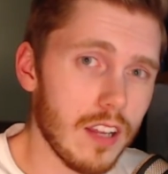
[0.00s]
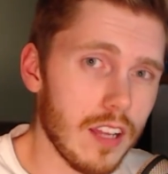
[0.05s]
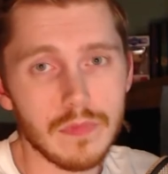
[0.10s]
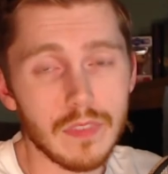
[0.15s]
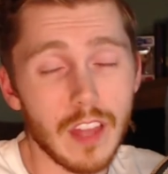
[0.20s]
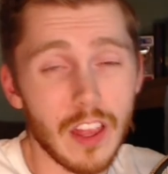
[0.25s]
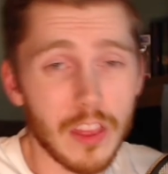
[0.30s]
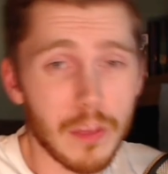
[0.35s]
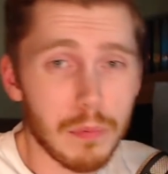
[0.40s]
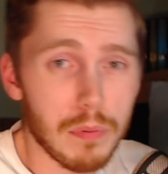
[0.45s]

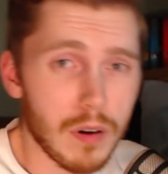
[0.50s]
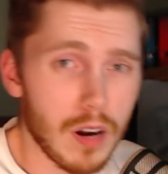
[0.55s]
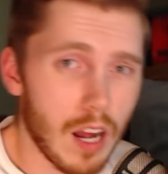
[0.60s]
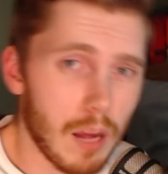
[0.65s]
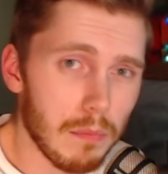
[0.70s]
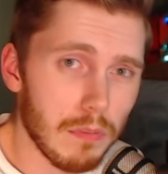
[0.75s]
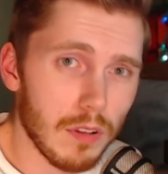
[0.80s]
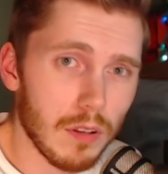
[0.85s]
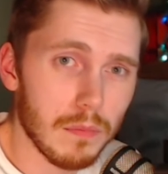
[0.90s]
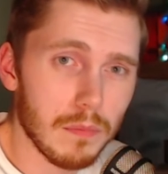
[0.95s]
Now, the
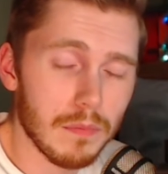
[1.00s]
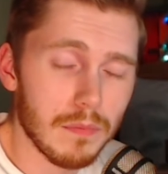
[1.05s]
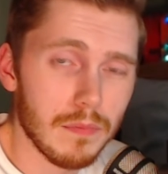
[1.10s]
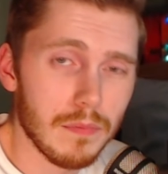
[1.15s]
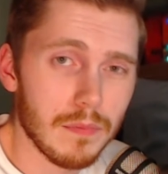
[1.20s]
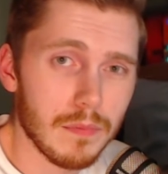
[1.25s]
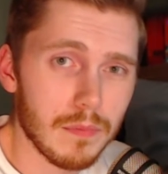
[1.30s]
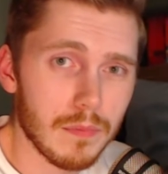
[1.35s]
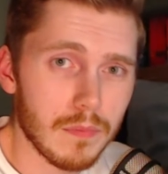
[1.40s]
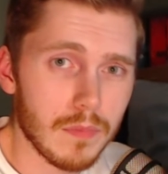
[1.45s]
problem
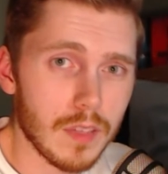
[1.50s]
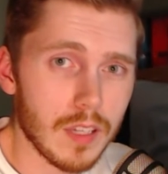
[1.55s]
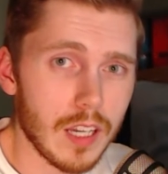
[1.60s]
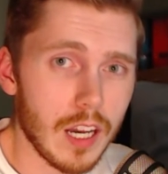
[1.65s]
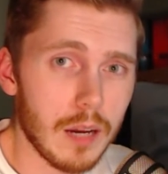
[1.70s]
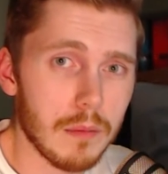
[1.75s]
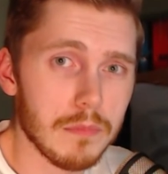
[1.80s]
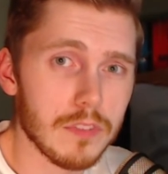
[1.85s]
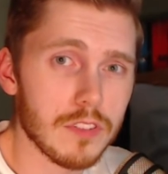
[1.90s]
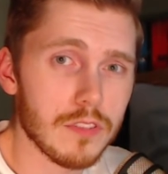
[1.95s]

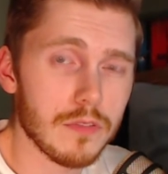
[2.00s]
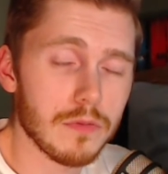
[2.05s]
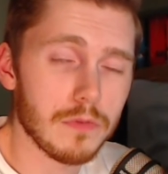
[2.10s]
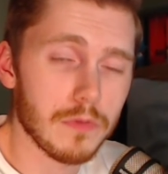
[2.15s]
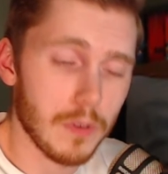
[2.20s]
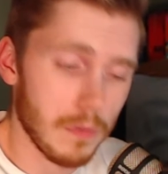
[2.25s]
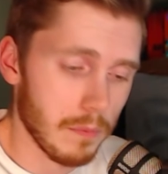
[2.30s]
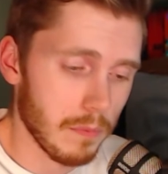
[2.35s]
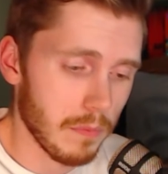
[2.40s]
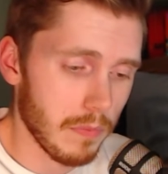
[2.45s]
comes
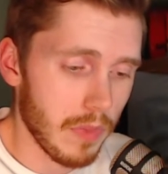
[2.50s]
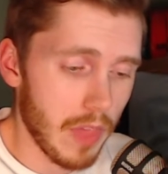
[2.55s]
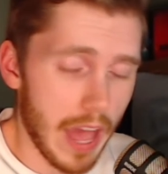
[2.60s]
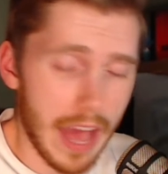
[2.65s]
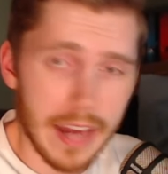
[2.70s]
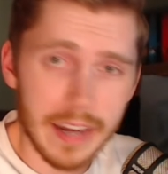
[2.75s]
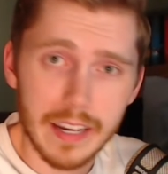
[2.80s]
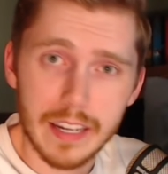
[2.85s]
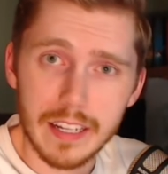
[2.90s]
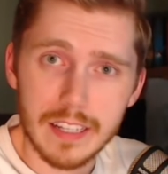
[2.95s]
from
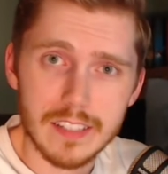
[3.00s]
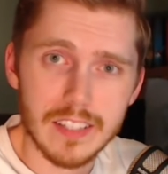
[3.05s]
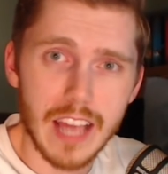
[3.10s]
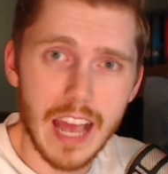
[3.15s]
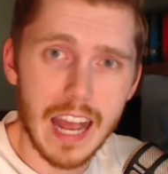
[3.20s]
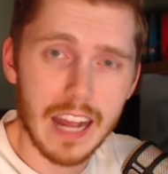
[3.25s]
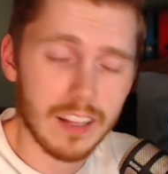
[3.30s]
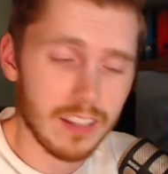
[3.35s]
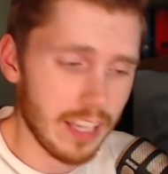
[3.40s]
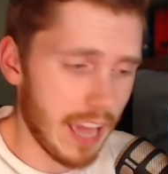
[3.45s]
that
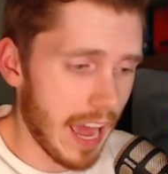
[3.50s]
exactly.